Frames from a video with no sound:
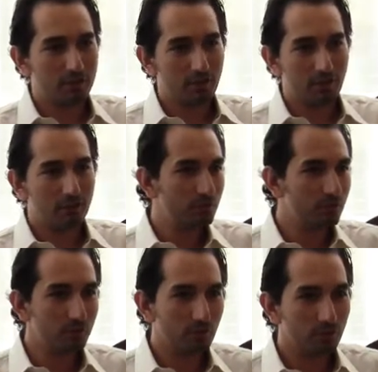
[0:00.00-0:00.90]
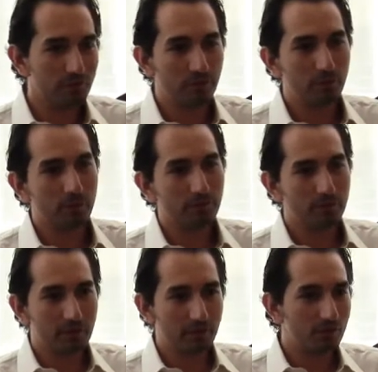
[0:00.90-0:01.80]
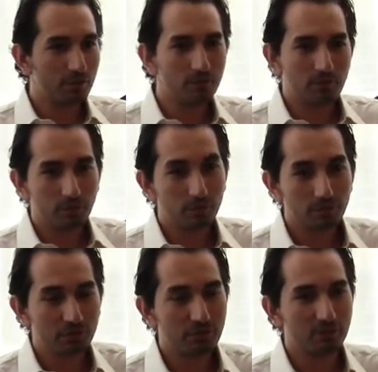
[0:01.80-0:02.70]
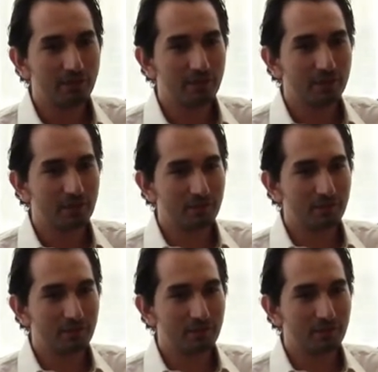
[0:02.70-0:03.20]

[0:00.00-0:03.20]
and I just go and sit with her in the kitchen and see what she's doing,